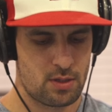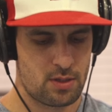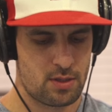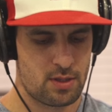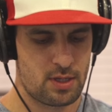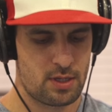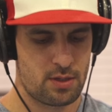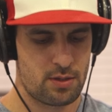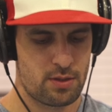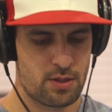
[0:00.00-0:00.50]

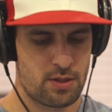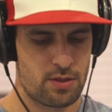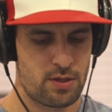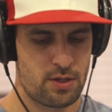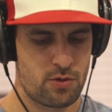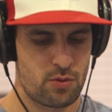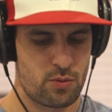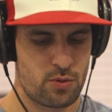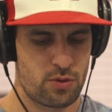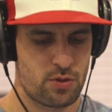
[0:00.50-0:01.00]
thing that they
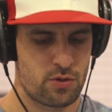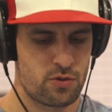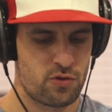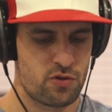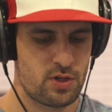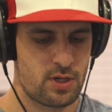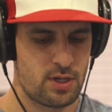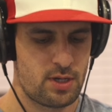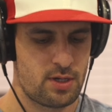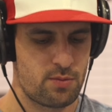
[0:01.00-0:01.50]
do with their
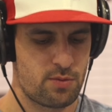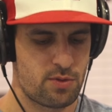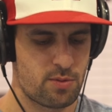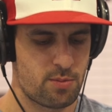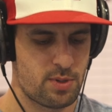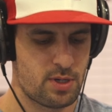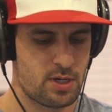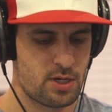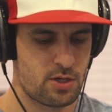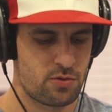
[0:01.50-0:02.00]
chain with the
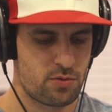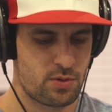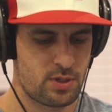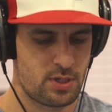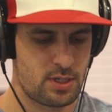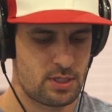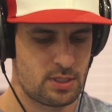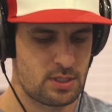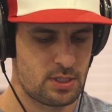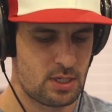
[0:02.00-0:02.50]

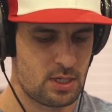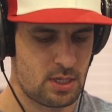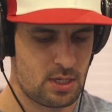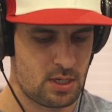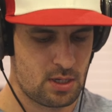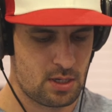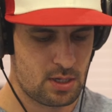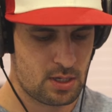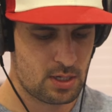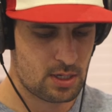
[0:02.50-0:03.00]
Padres.
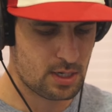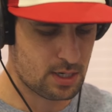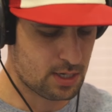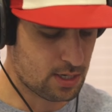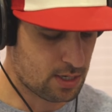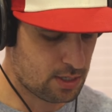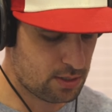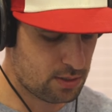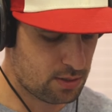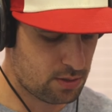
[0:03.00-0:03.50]
Got
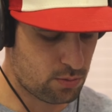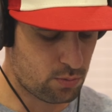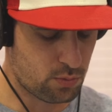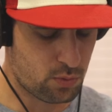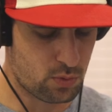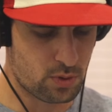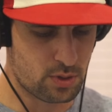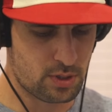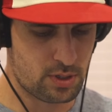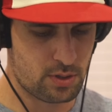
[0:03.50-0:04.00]
Austin
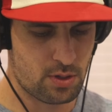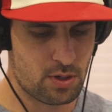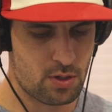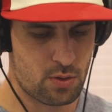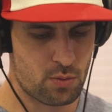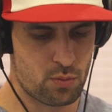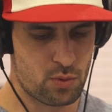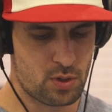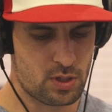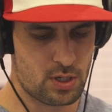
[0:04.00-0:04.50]
Warren,
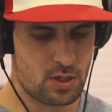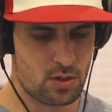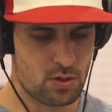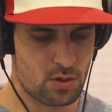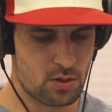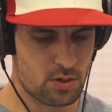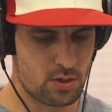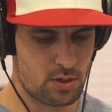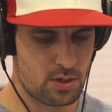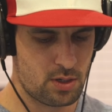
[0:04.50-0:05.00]
rookie
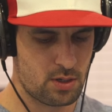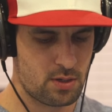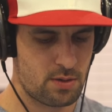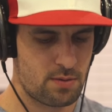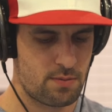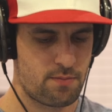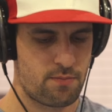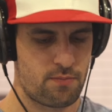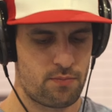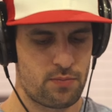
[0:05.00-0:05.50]
card
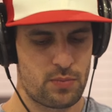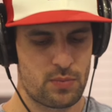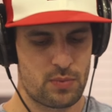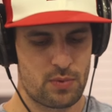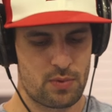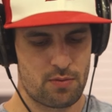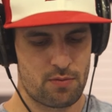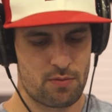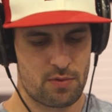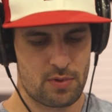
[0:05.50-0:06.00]

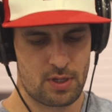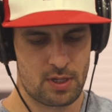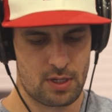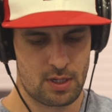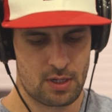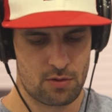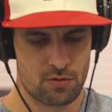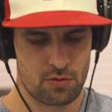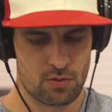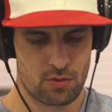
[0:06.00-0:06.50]
for the
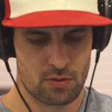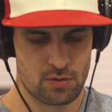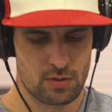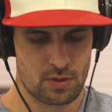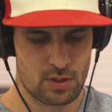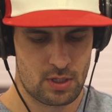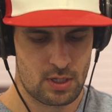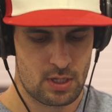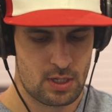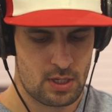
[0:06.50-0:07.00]
Angels.
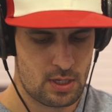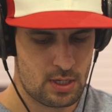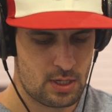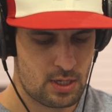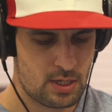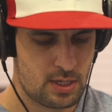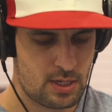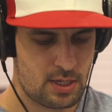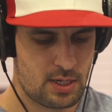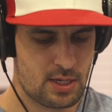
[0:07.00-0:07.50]

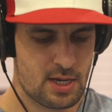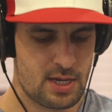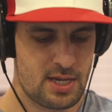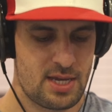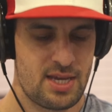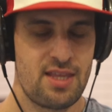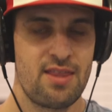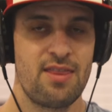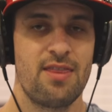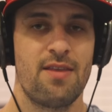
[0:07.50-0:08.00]
He got
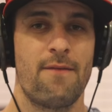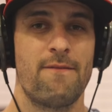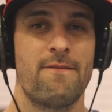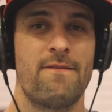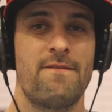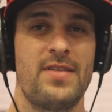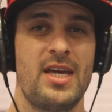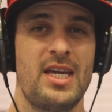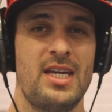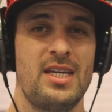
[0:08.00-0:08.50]
hit in the
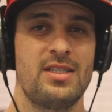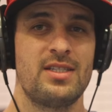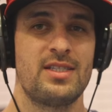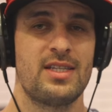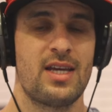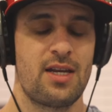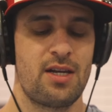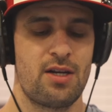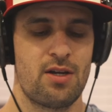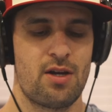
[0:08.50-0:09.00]
face
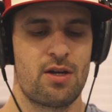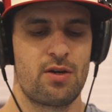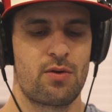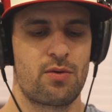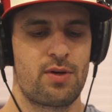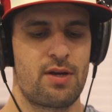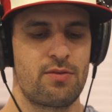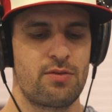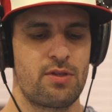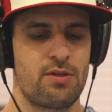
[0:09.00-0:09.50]
signing
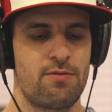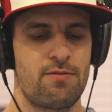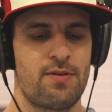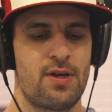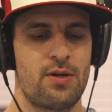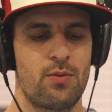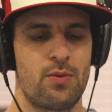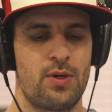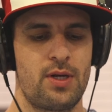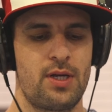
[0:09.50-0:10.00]
autographs in
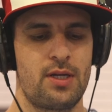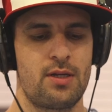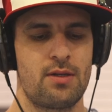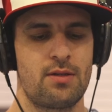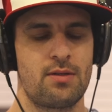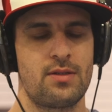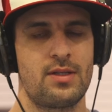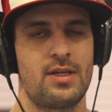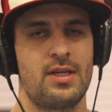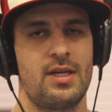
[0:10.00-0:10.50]
Fenway.
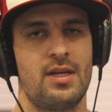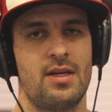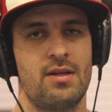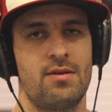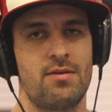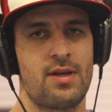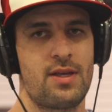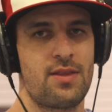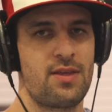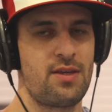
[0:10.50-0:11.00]

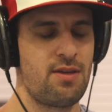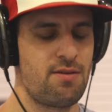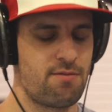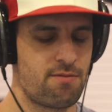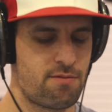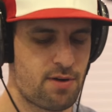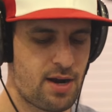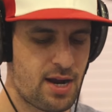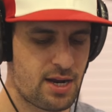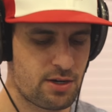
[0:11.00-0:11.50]
And I think he
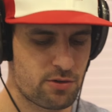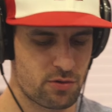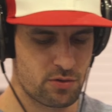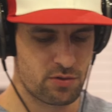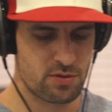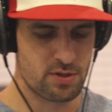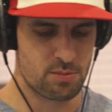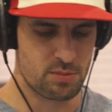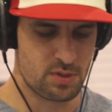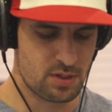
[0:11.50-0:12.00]
fractured
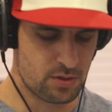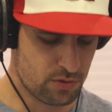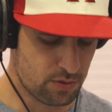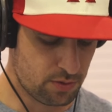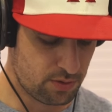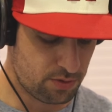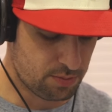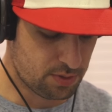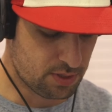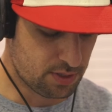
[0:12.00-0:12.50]
something, so
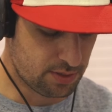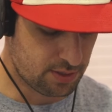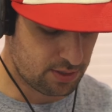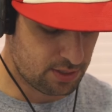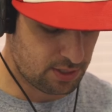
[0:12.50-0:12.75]
he's been on the